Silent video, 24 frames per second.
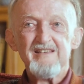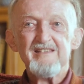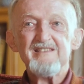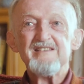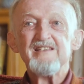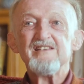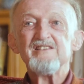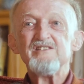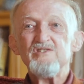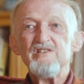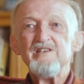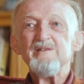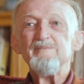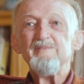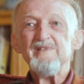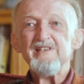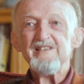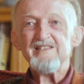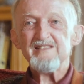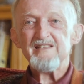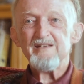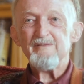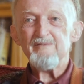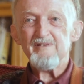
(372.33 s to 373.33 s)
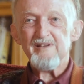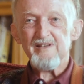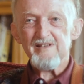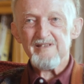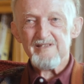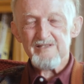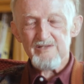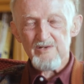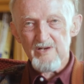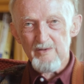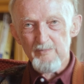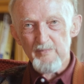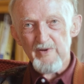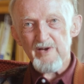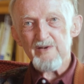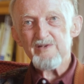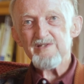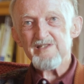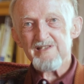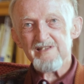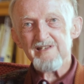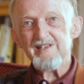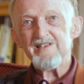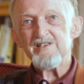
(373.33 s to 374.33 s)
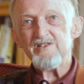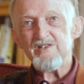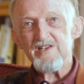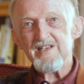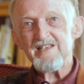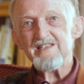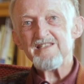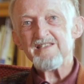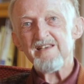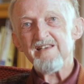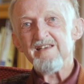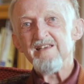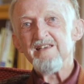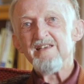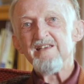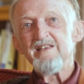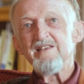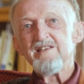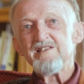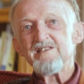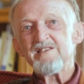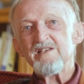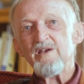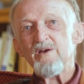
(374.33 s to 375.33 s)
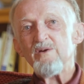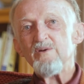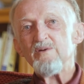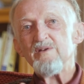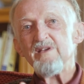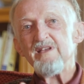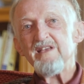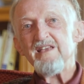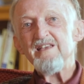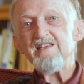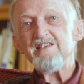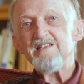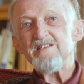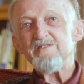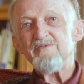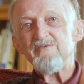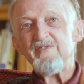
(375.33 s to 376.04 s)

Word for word: It's extremely similar to a postal address. So each